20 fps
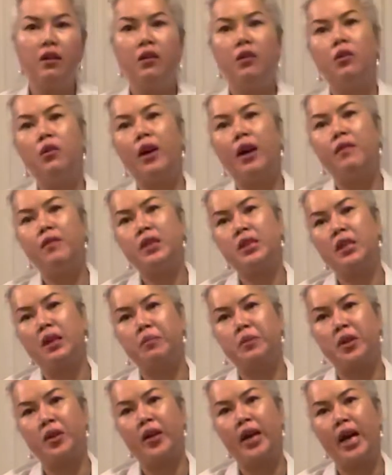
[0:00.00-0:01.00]
Whoever
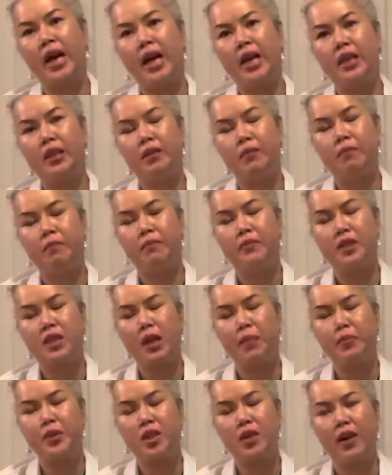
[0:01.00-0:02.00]
subscribe
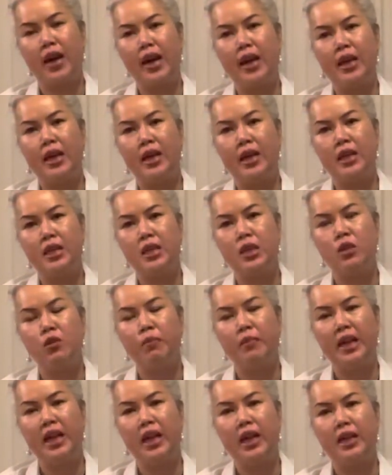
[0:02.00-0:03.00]
it to
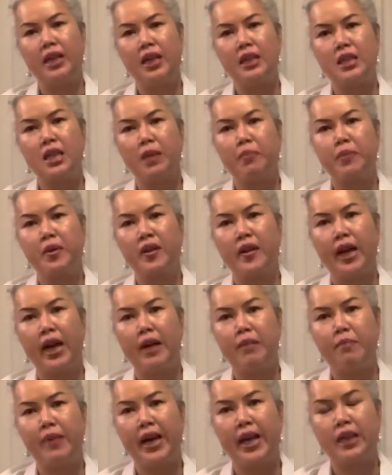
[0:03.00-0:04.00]
me and I
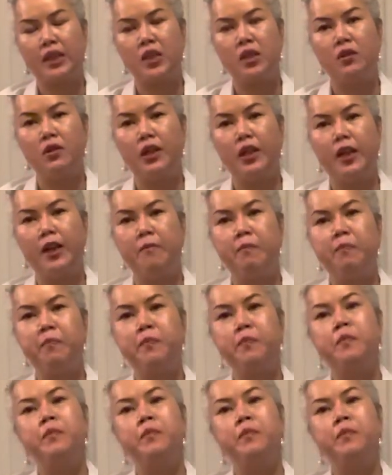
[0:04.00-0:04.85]
subscribe back to them.